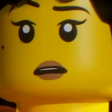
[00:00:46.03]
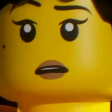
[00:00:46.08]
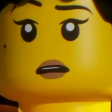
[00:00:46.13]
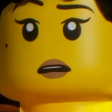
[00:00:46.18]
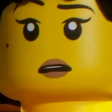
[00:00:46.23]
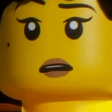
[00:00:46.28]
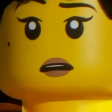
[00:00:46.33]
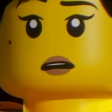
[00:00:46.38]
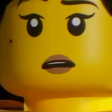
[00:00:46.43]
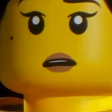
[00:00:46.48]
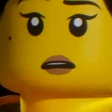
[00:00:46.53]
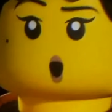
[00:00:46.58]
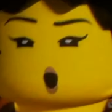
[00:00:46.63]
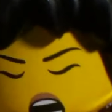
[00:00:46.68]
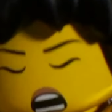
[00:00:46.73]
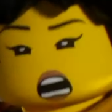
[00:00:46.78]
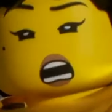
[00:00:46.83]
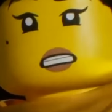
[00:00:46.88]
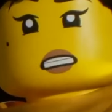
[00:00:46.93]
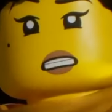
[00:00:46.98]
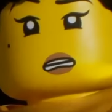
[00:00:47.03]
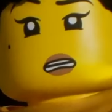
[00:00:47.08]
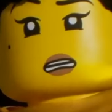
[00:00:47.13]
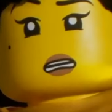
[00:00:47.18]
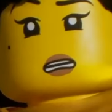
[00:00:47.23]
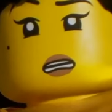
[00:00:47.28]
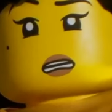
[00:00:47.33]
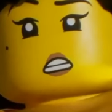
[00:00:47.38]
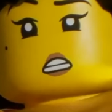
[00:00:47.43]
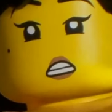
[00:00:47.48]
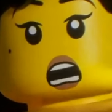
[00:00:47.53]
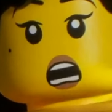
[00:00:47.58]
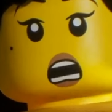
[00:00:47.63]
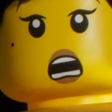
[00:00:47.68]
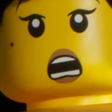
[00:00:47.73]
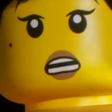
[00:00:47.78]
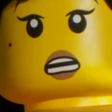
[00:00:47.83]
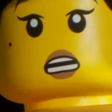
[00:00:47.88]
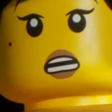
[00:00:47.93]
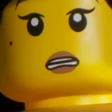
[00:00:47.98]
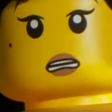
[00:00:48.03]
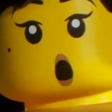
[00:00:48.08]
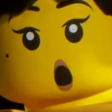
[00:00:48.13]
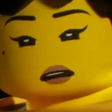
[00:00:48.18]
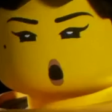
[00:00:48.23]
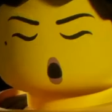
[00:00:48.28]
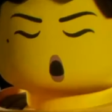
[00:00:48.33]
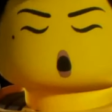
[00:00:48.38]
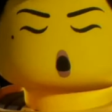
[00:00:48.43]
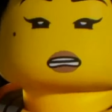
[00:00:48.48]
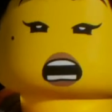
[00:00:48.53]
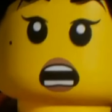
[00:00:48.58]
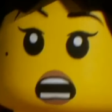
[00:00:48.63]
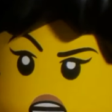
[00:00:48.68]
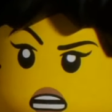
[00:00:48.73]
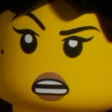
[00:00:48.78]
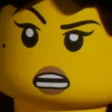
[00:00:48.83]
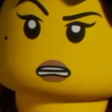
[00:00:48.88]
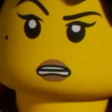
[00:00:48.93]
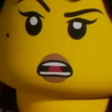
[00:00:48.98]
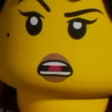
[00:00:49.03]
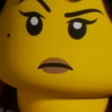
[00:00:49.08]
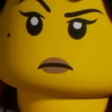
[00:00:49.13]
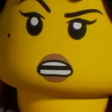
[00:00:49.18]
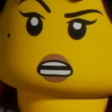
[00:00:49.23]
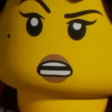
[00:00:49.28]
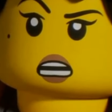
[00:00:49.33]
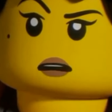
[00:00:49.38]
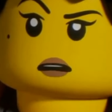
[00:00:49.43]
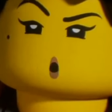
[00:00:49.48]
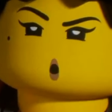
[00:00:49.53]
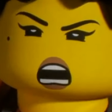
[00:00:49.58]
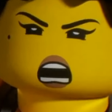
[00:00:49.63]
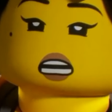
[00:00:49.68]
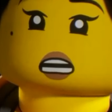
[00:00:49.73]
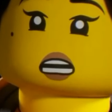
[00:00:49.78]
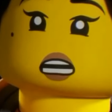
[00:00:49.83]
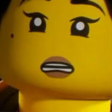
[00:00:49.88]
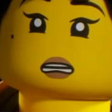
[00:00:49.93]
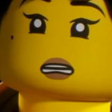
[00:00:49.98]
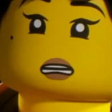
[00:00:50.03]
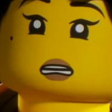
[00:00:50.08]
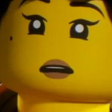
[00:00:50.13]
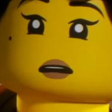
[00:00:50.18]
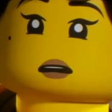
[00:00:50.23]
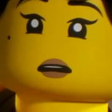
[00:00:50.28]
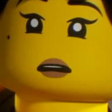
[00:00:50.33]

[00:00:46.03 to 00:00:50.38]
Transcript: of how Jay lost his memory or what happened to him after the merge. It would be